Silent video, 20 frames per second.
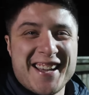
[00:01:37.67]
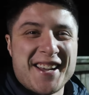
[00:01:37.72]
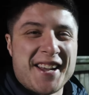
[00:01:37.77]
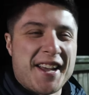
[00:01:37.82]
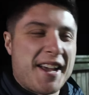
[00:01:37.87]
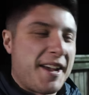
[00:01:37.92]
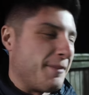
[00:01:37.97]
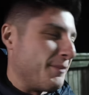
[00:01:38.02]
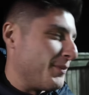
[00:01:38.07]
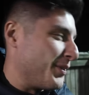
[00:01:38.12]

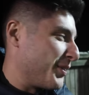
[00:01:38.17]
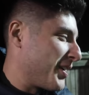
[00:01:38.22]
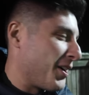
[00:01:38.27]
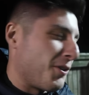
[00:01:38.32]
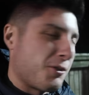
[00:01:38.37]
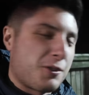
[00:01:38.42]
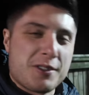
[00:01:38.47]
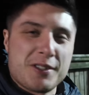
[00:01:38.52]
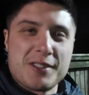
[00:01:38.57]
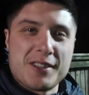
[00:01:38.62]
But
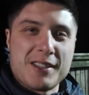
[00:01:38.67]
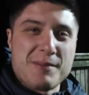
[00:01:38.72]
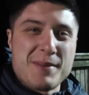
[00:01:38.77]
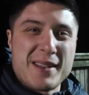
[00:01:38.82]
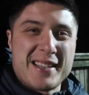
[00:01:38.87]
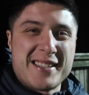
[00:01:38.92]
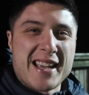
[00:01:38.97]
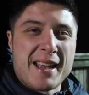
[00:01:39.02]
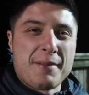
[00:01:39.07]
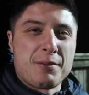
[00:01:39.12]
Golker, the
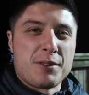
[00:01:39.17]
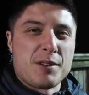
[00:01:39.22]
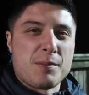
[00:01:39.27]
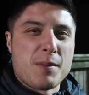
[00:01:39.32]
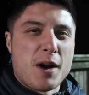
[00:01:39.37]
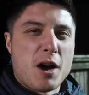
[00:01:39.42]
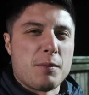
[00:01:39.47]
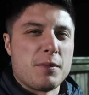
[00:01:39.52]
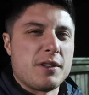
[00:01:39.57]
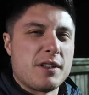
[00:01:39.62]
mid-table at the
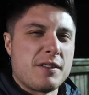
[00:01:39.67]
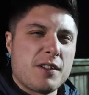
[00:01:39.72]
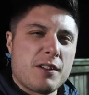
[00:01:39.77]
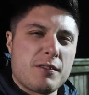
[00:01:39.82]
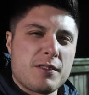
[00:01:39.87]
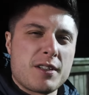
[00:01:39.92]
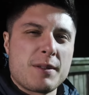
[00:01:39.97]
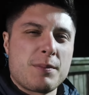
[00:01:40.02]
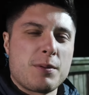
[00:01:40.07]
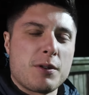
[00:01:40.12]
moment, they're
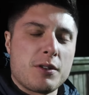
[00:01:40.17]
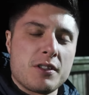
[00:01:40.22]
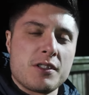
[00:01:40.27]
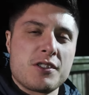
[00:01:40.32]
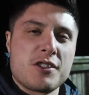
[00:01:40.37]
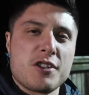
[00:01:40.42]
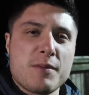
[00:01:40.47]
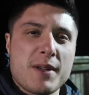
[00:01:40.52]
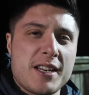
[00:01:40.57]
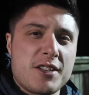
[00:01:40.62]
not really pulling
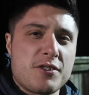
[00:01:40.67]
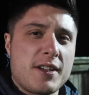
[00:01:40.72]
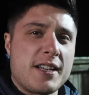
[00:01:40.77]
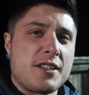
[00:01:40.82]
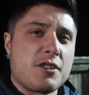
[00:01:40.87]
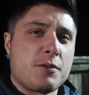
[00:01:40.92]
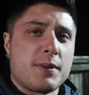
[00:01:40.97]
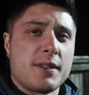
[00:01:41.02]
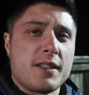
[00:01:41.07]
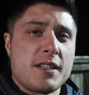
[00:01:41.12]
too many
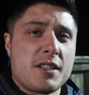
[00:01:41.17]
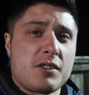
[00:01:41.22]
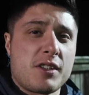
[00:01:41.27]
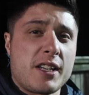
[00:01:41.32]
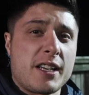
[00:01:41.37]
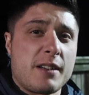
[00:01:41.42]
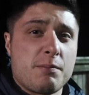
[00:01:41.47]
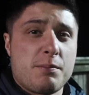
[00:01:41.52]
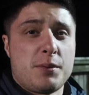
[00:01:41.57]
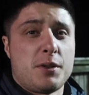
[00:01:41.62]
trees up in this
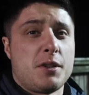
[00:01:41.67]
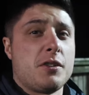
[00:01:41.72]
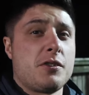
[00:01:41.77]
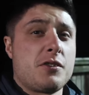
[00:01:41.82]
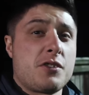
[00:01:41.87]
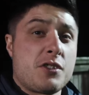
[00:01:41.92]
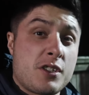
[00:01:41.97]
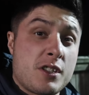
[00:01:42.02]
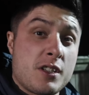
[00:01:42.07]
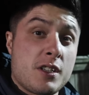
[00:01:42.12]
league,
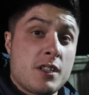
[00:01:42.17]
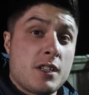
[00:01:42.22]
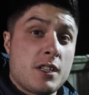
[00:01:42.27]
but